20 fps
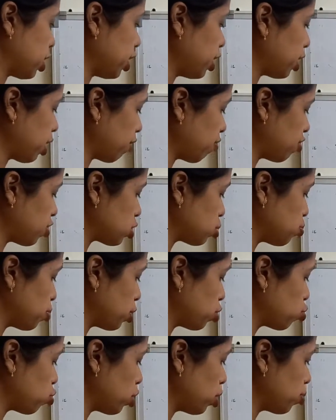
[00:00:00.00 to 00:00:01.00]
interface
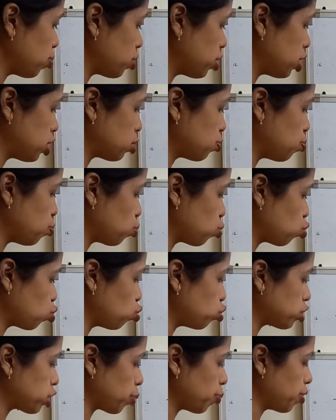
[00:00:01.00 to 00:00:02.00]
between these two
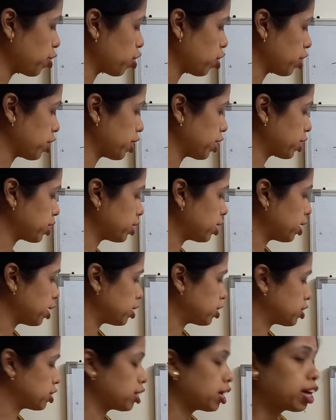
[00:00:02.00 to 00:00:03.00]

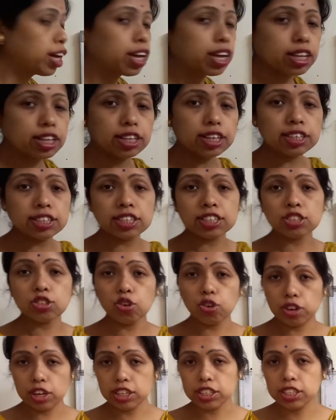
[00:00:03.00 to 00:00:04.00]
semiconductors, this is
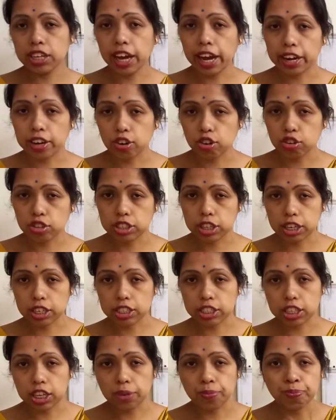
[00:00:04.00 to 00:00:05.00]
known as the
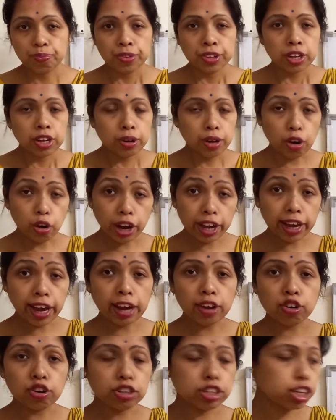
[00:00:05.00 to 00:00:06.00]
heterojunction. Why
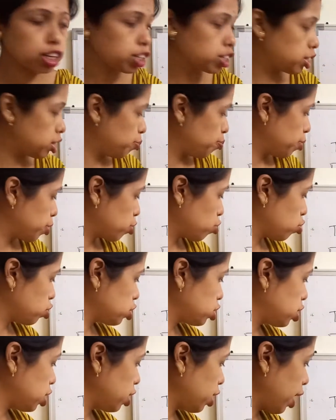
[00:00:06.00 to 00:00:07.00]
heterojunction?
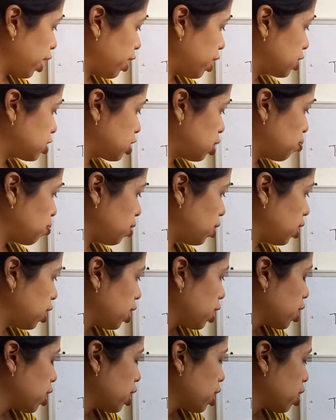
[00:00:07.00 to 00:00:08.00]
Because the energy level
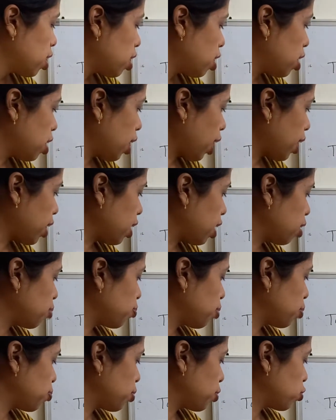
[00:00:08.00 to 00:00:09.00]

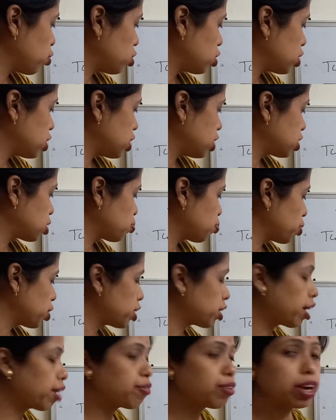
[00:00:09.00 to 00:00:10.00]
alignment between these
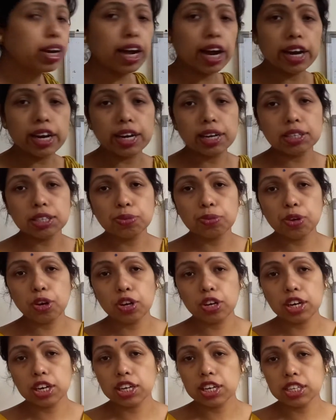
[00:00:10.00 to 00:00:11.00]
p-type and n-type
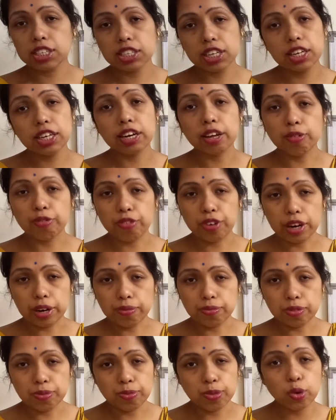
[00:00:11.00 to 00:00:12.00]
semiconductors are
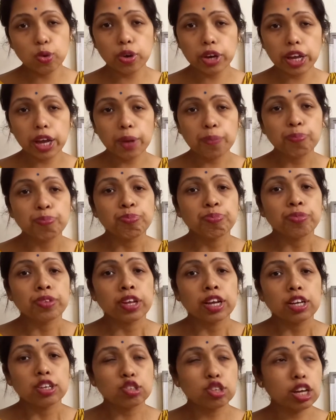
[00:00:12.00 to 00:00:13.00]
different. Okay.
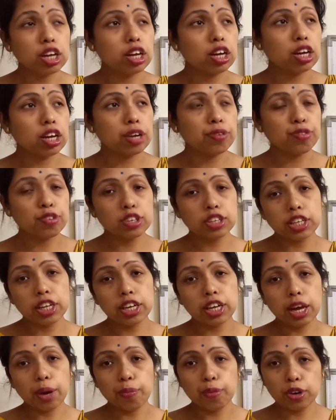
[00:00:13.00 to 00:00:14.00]
So if you
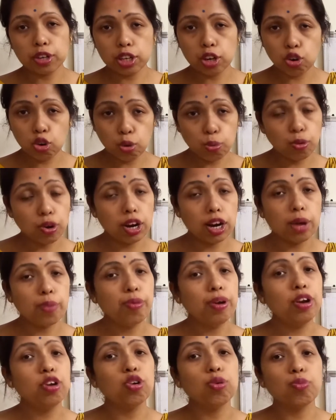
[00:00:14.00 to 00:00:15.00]
think about the
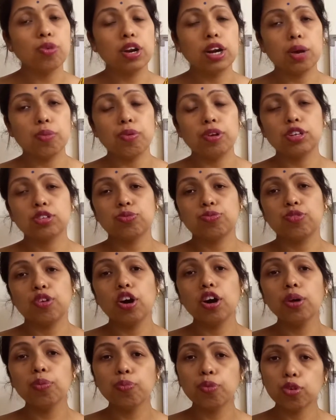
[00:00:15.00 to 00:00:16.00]
LUMO levels
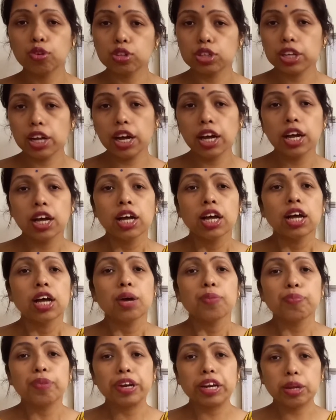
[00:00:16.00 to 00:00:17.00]
for both the
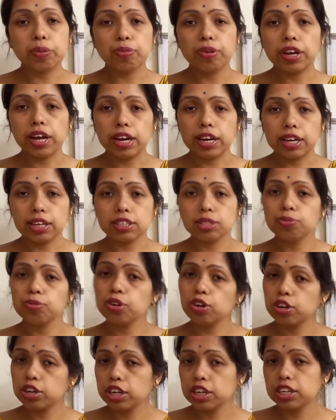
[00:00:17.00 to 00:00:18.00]
p-type and n-type
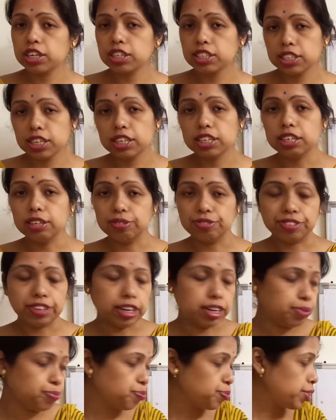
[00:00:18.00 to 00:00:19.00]
semiconductors are
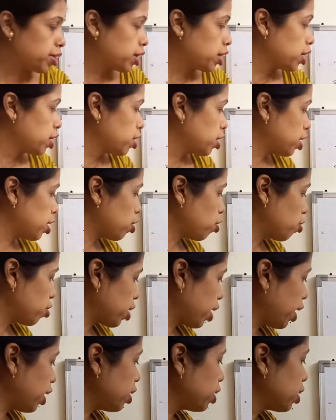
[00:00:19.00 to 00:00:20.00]
different.
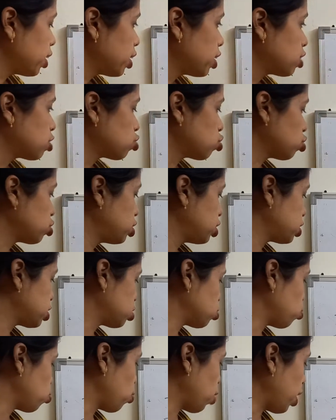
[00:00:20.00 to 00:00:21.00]
Right? So this
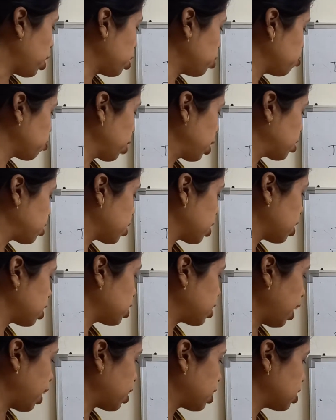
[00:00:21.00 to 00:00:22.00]
one material
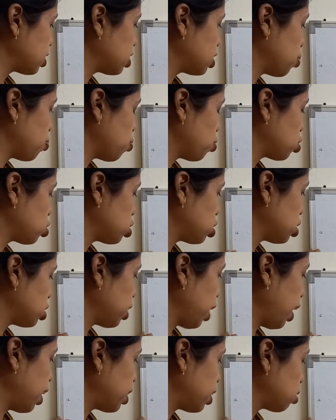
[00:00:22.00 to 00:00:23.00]
that is deposited,
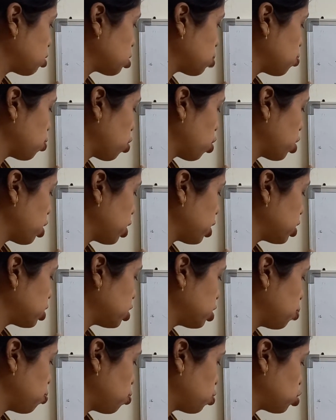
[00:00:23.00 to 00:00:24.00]
the n-type semiconductor is
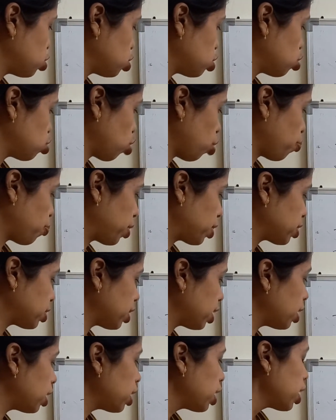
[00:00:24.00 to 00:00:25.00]
deposited over
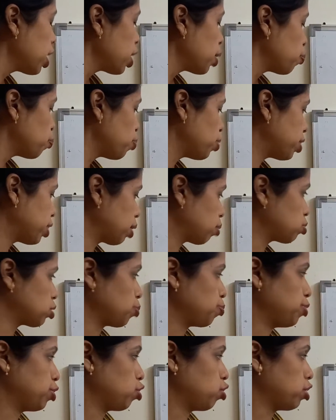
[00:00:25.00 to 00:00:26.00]
the p-type
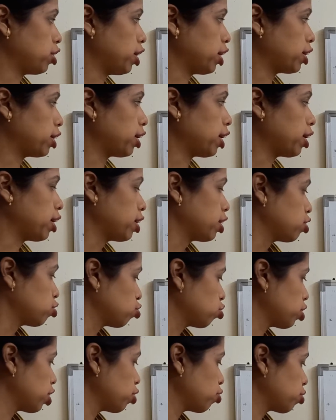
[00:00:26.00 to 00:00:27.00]
semiconductor.
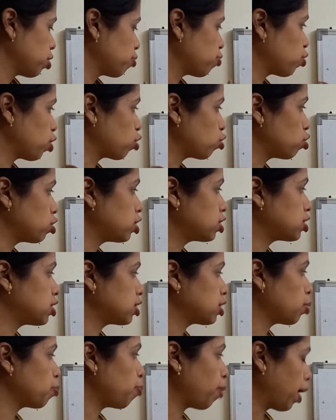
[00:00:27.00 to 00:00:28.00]
Okay, if you want to design
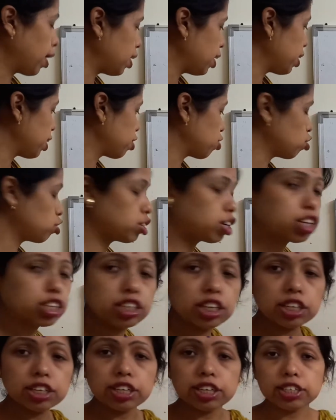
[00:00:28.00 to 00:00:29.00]
the bilayer
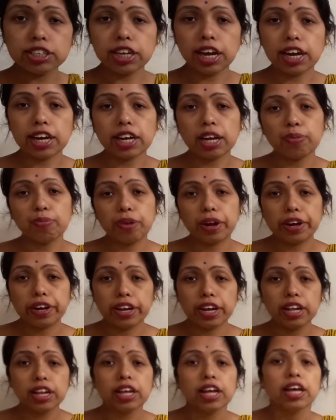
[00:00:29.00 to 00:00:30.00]
heterojunction, this n-type
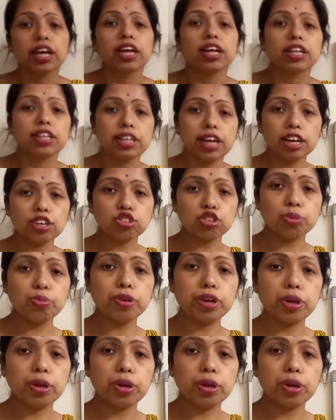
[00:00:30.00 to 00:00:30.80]
material that should be